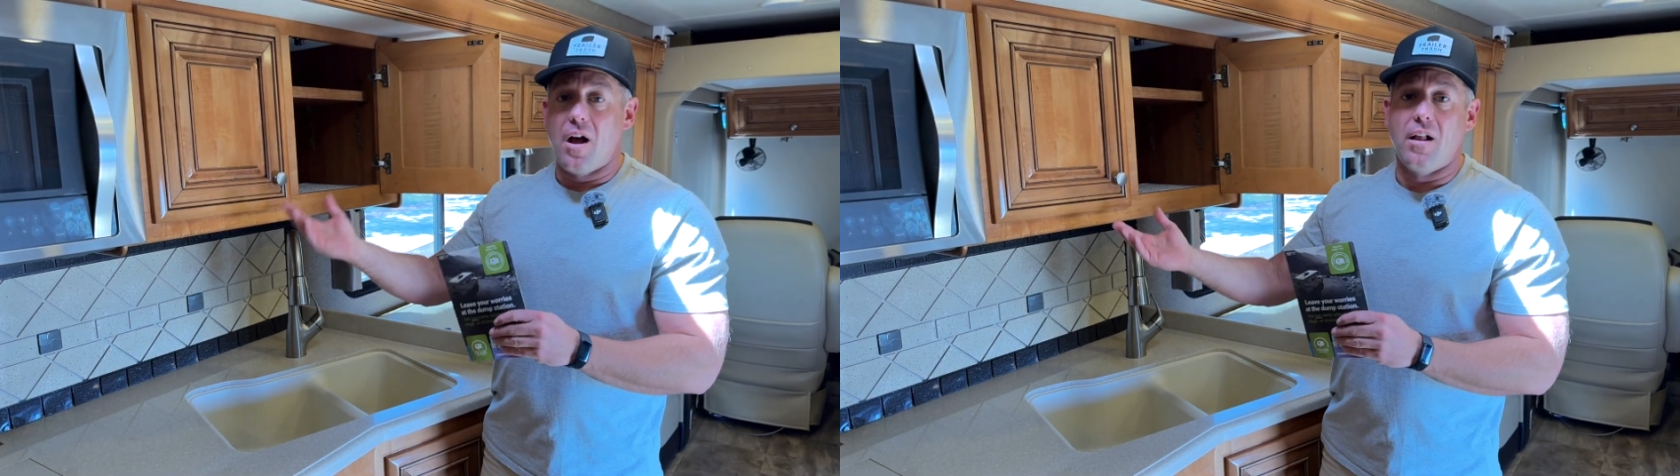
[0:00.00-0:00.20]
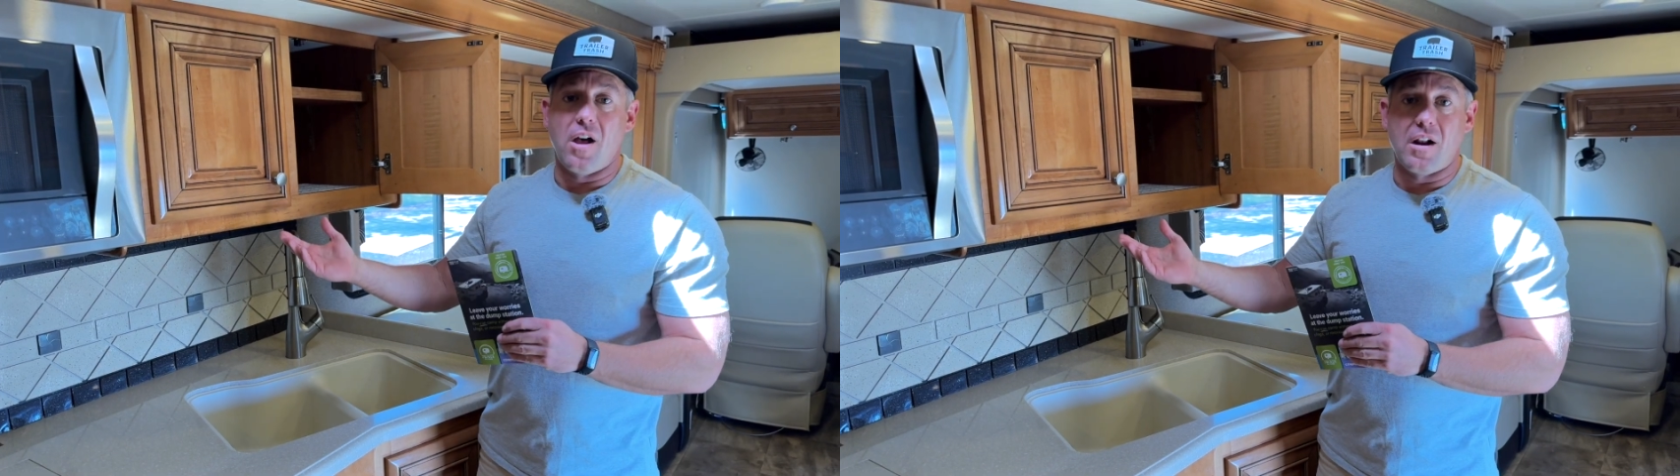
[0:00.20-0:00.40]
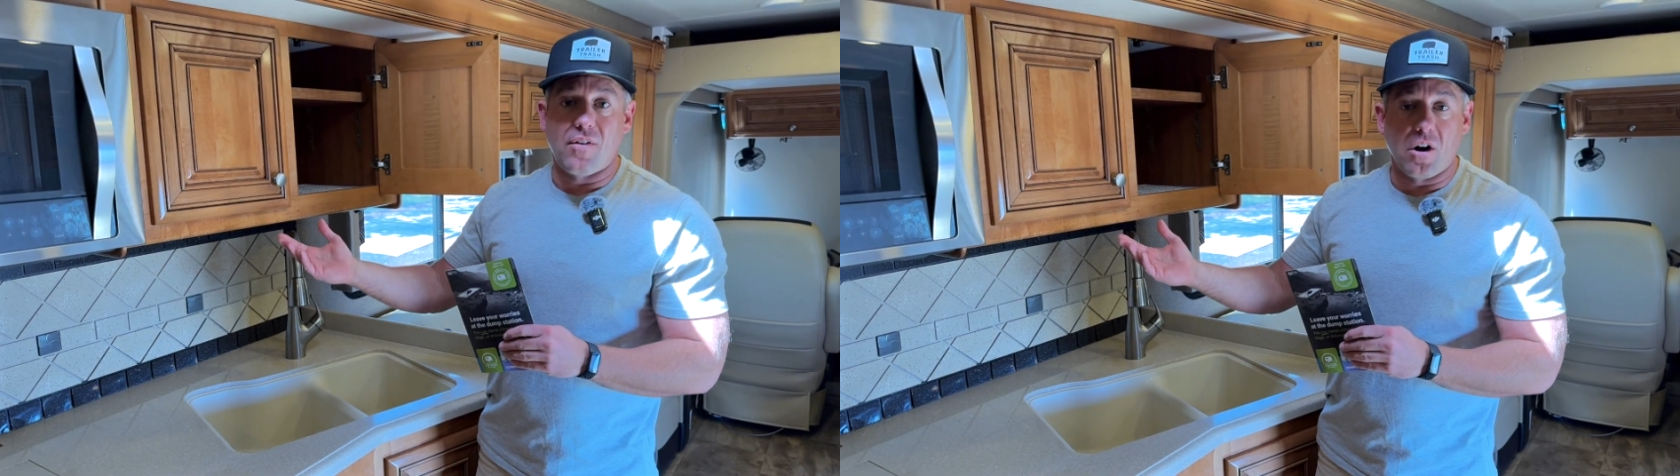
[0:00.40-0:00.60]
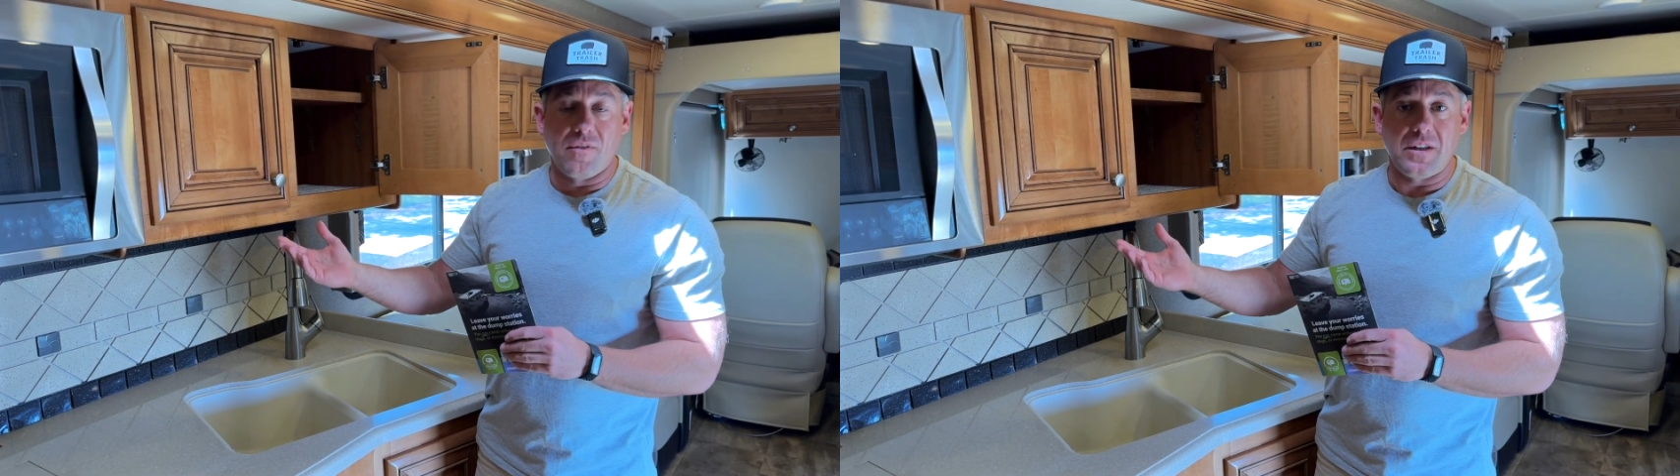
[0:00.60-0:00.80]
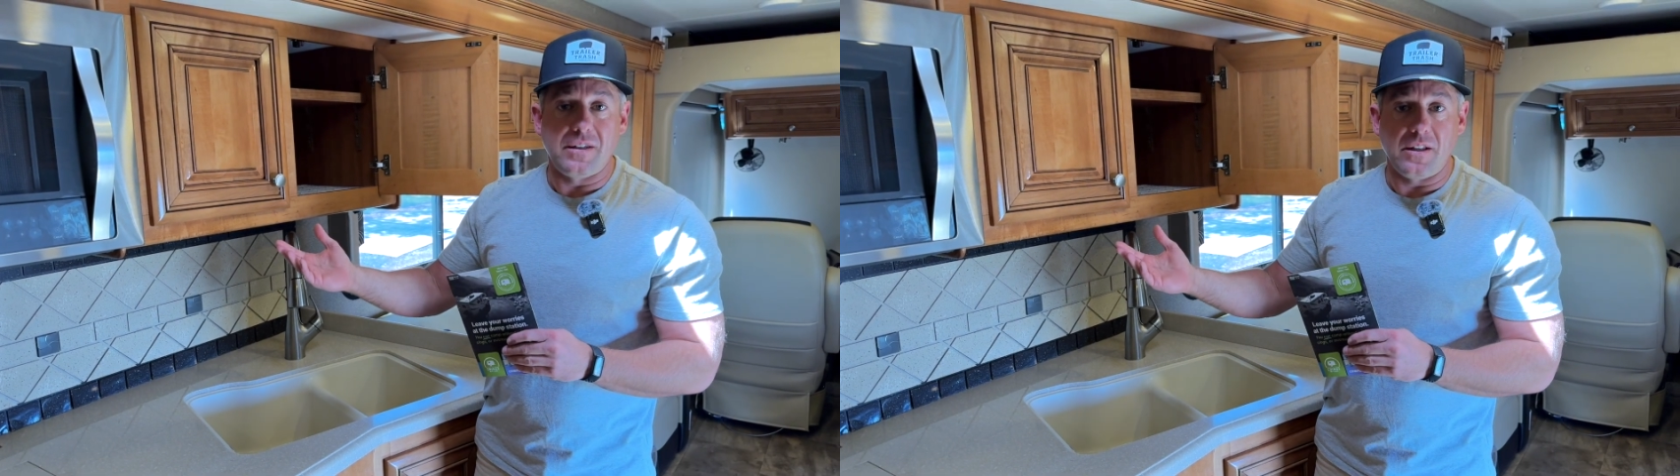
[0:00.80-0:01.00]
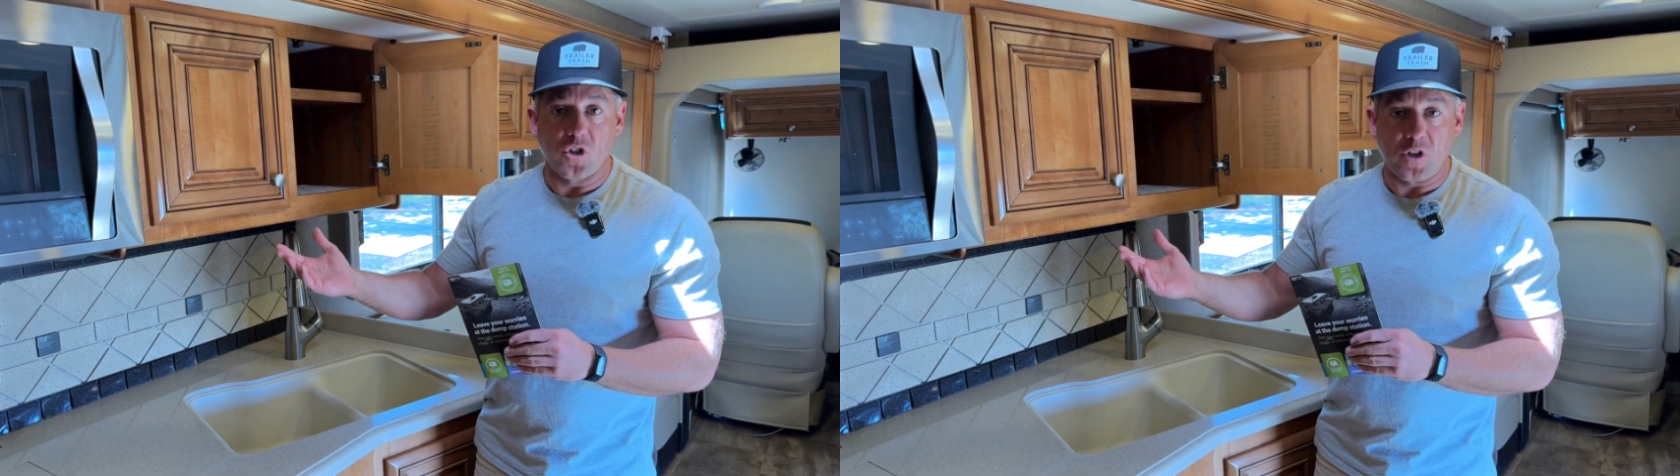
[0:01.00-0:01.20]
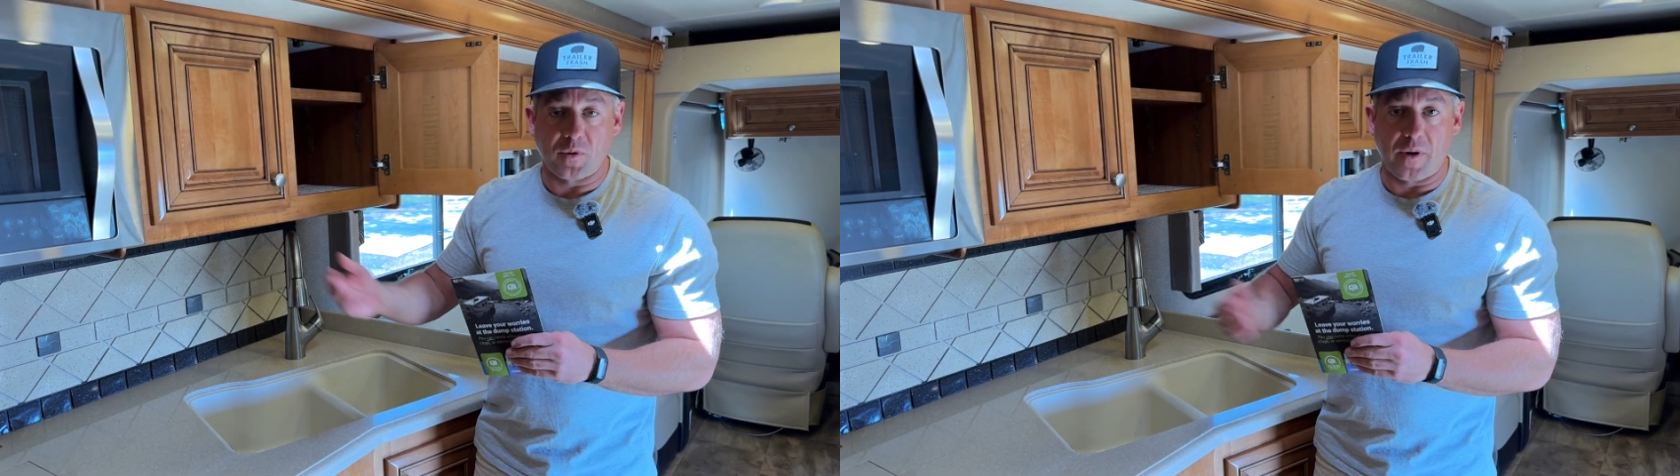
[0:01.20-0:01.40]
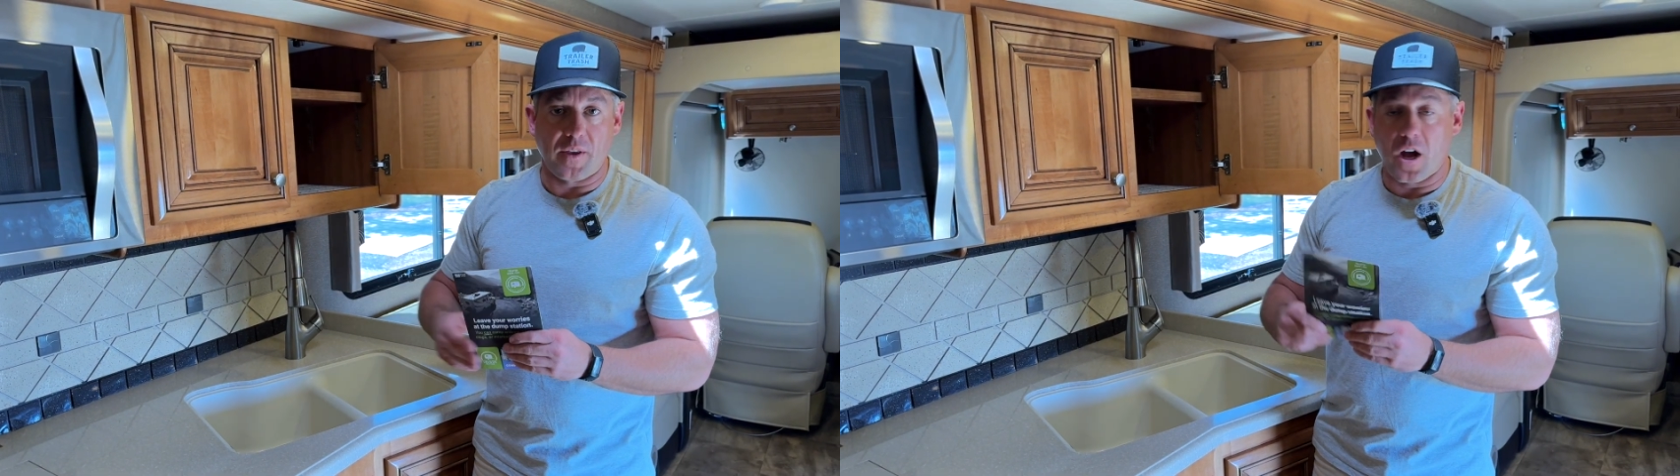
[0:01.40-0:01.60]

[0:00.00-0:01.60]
A lot of RV dealerships around the